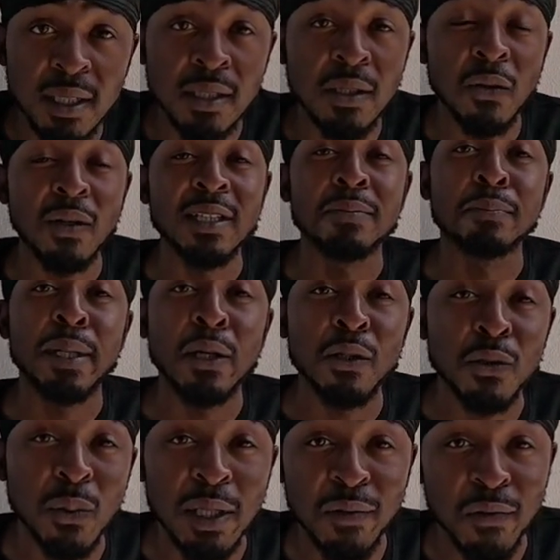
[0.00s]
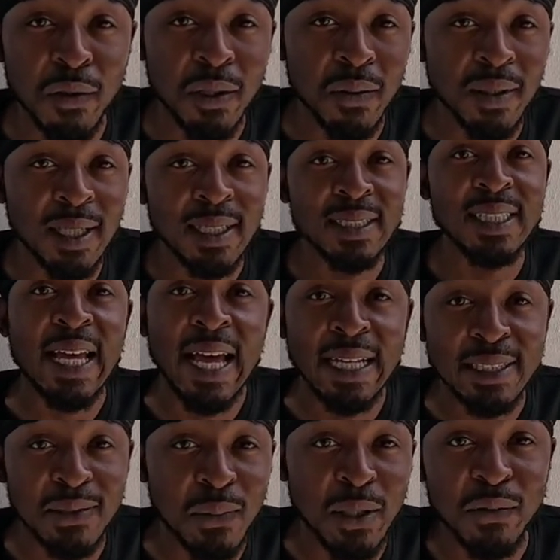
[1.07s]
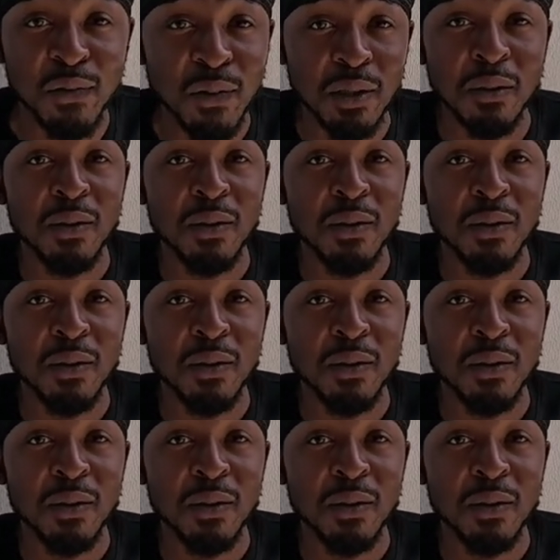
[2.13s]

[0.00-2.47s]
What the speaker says: No, it's bills waiting for you. It's taxes waiting for you.